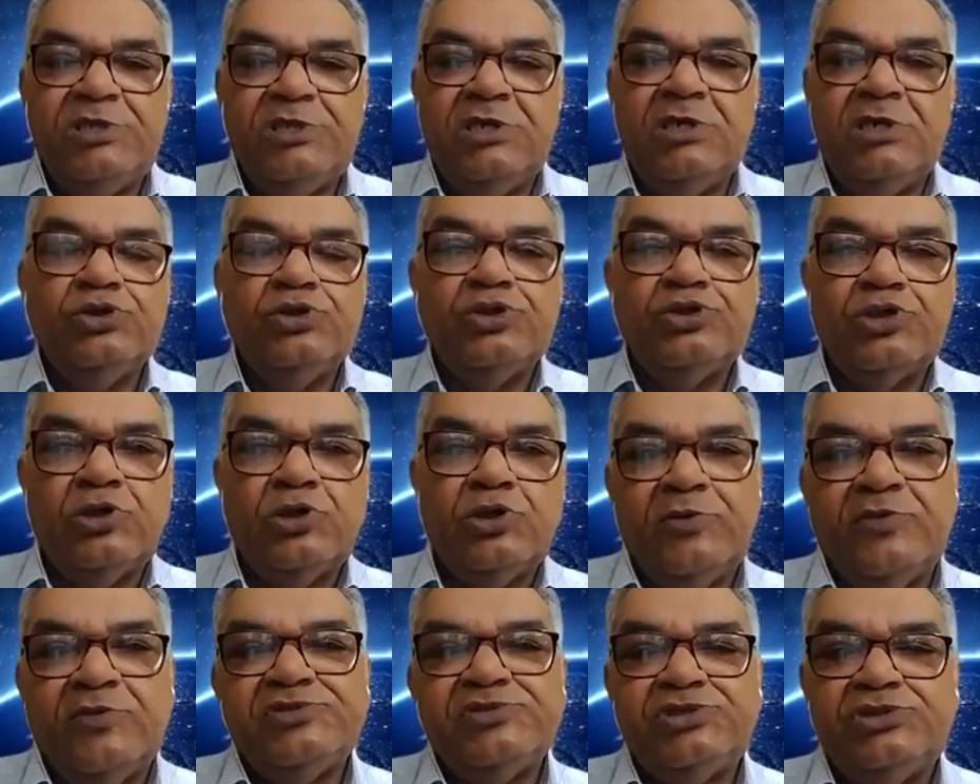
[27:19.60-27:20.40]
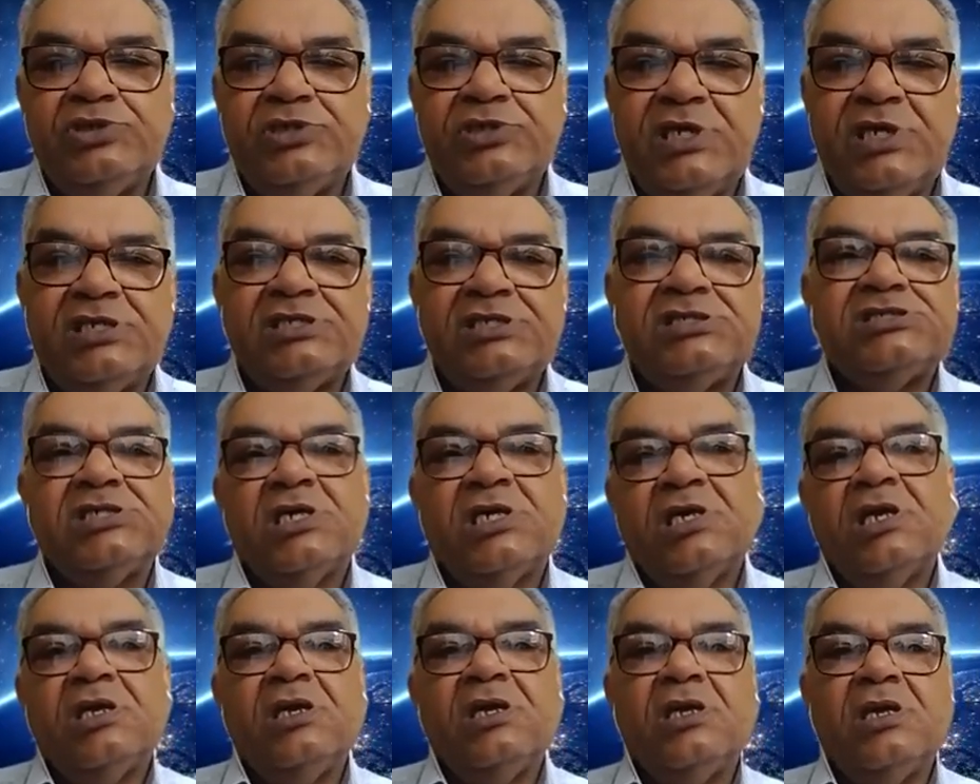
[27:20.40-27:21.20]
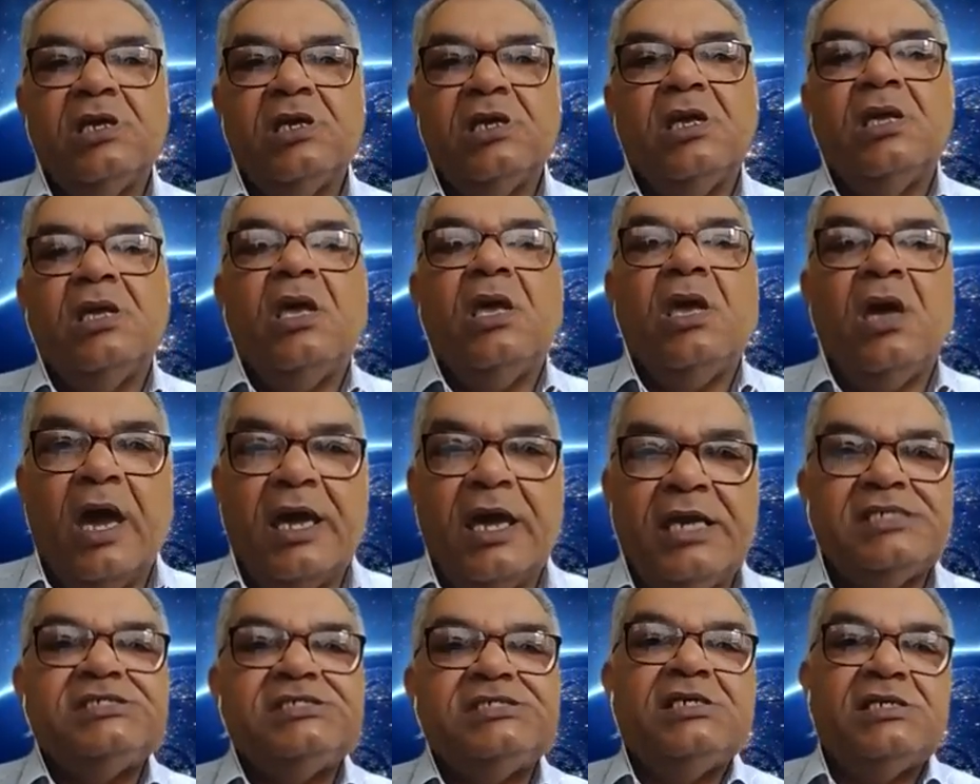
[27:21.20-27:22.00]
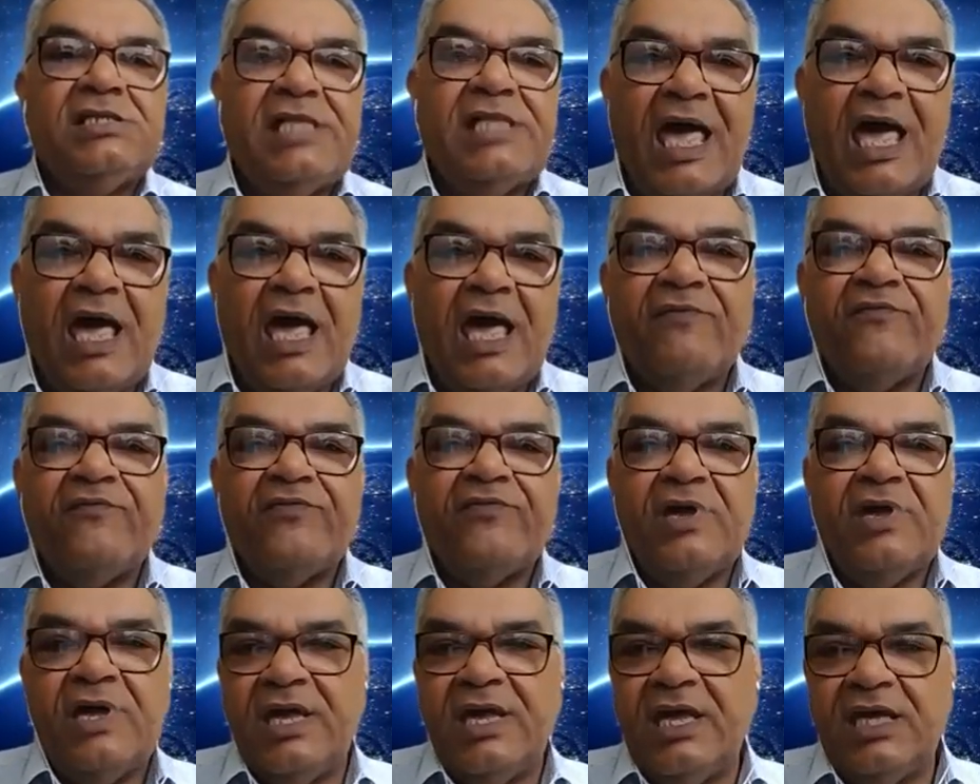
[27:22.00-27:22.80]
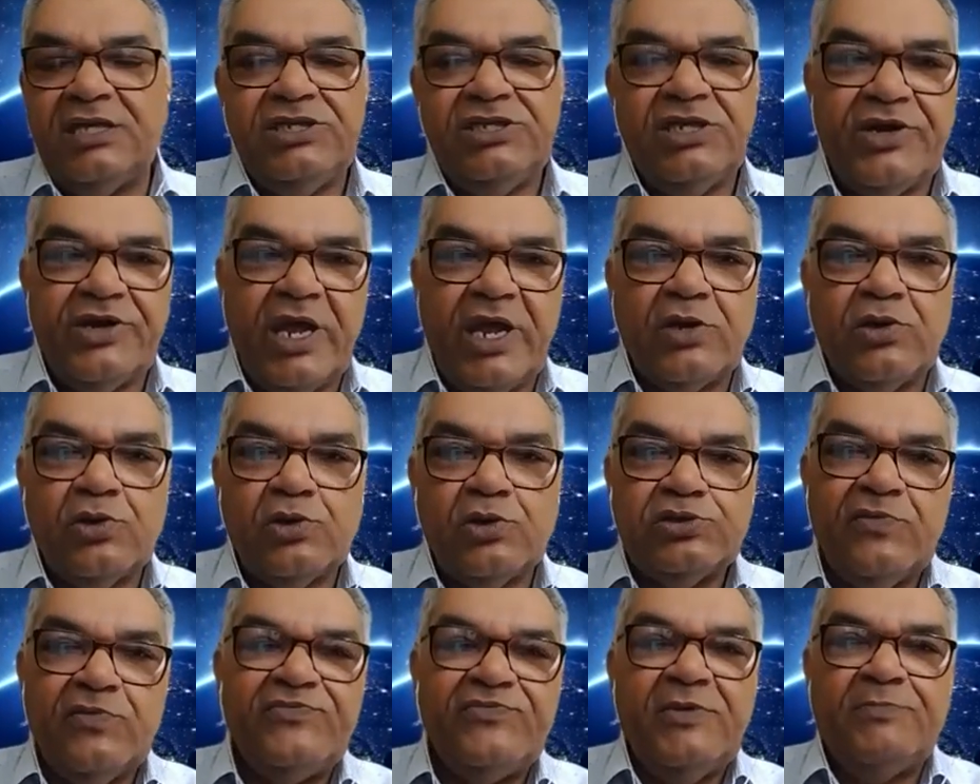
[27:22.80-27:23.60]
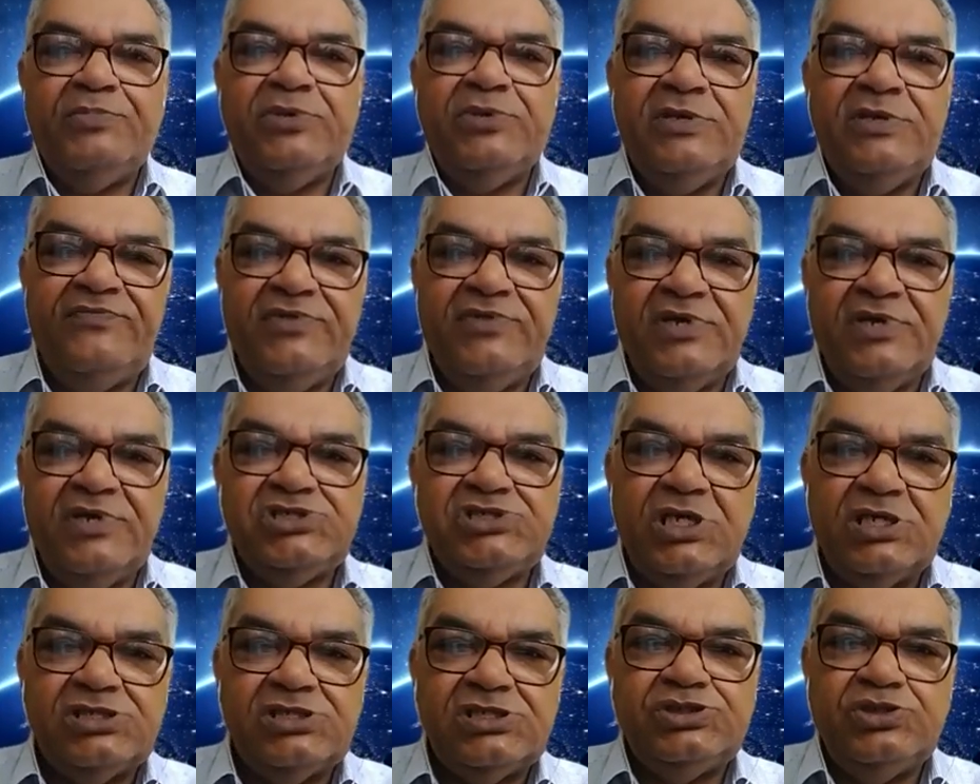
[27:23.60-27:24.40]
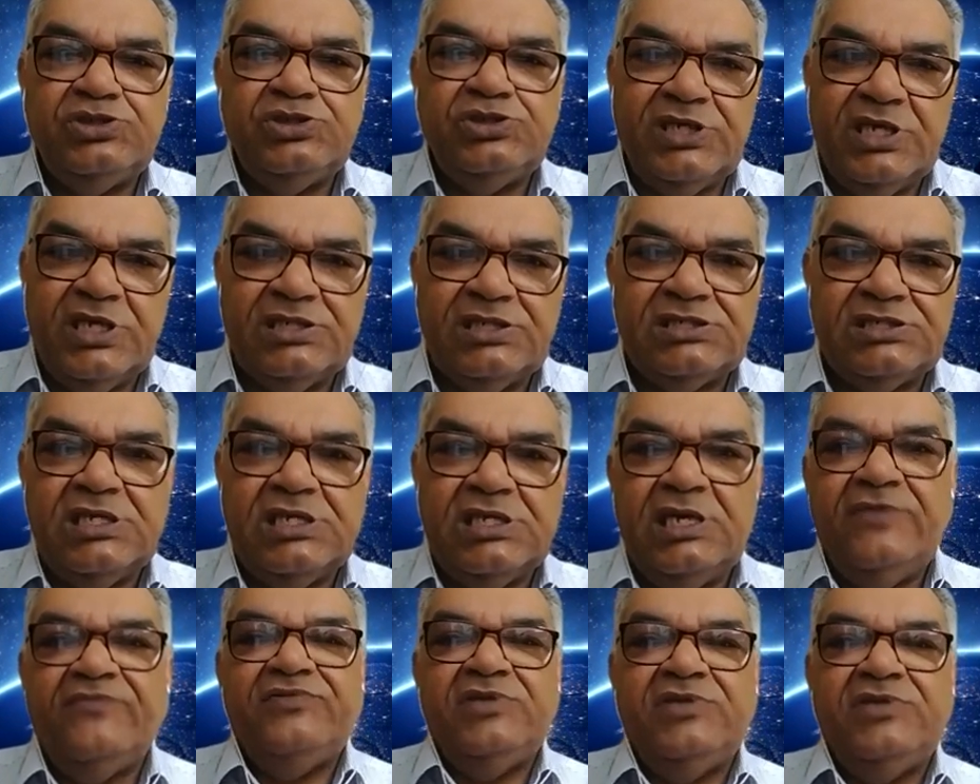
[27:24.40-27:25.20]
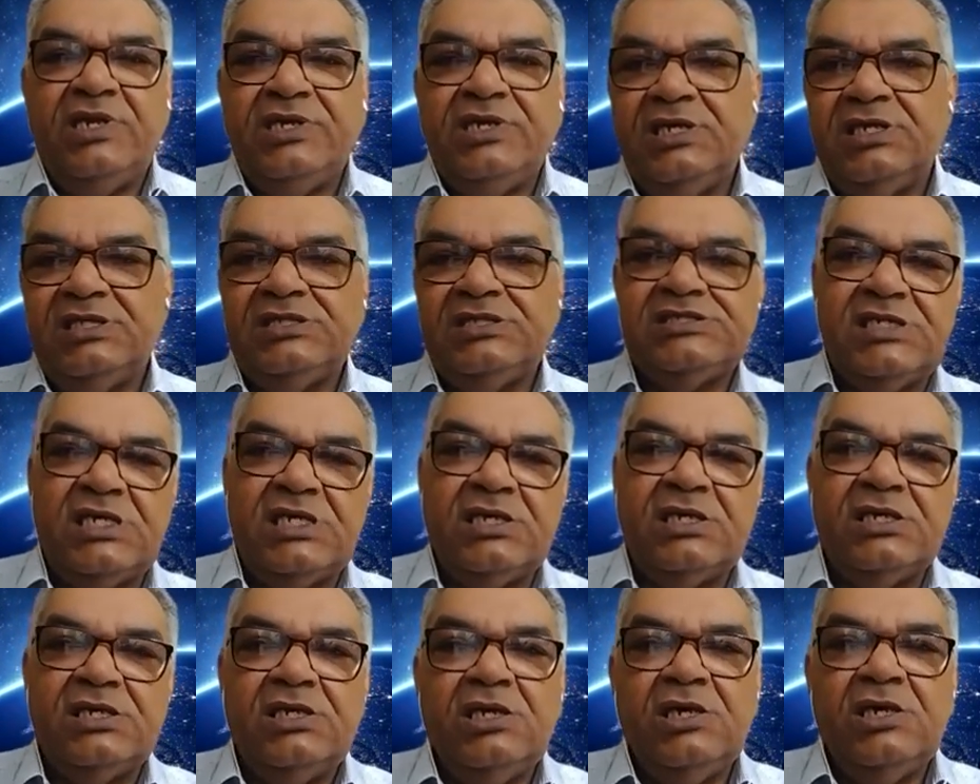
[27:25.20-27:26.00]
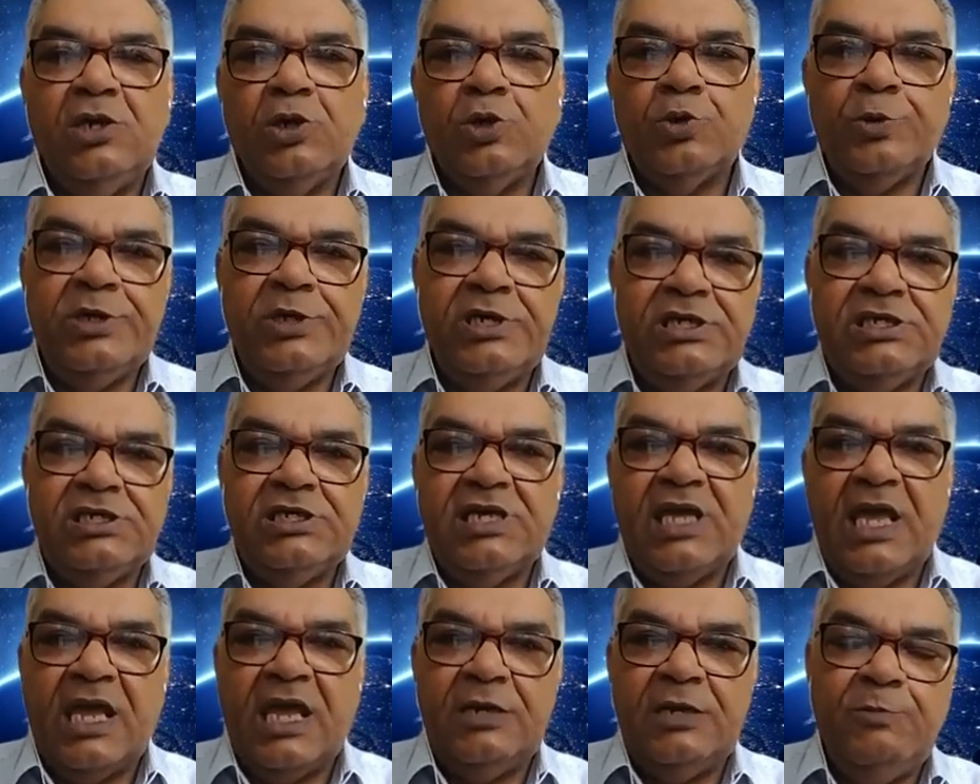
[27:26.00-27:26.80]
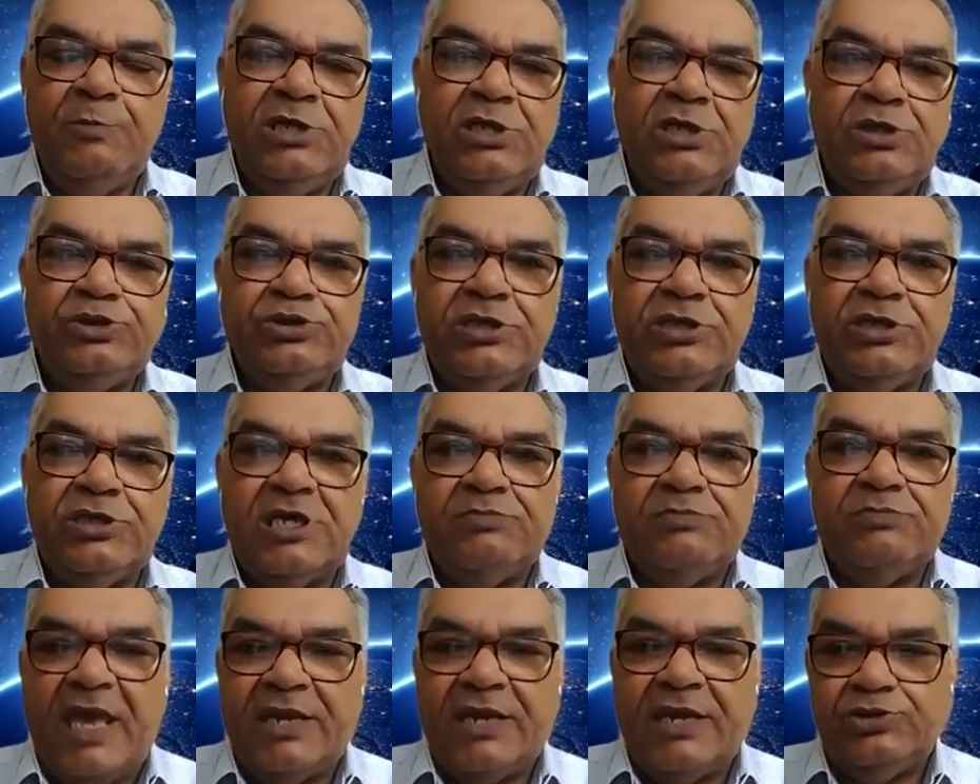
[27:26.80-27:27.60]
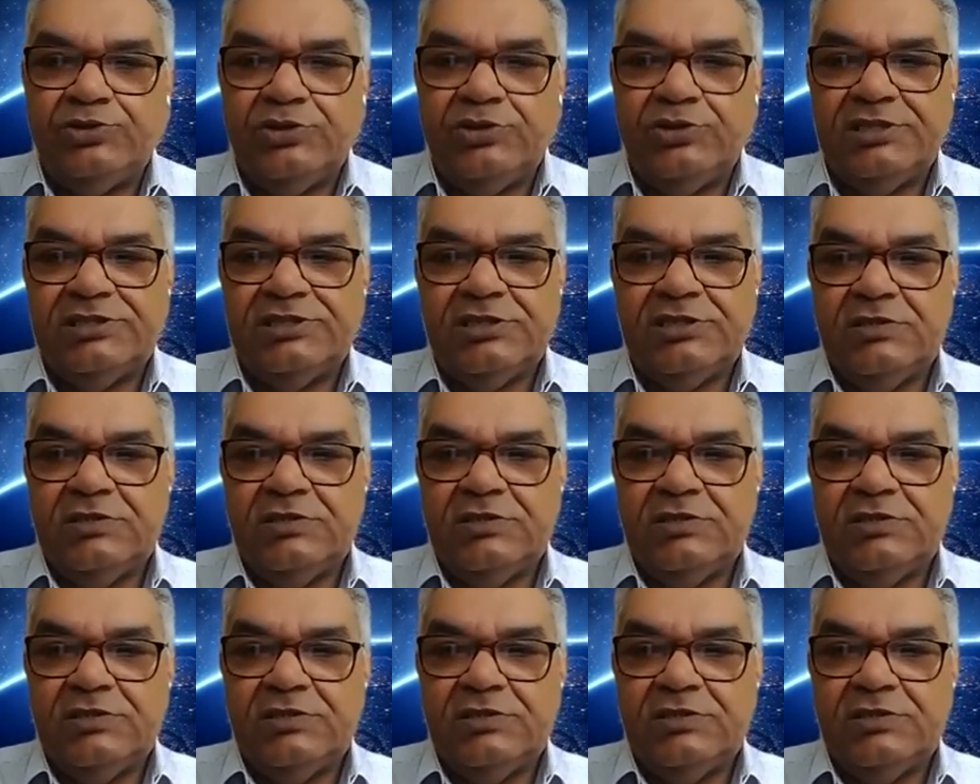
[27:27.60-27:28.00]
a new group of students, I still have uh, the record of the previous year's students if there is a query and we need to get back to it.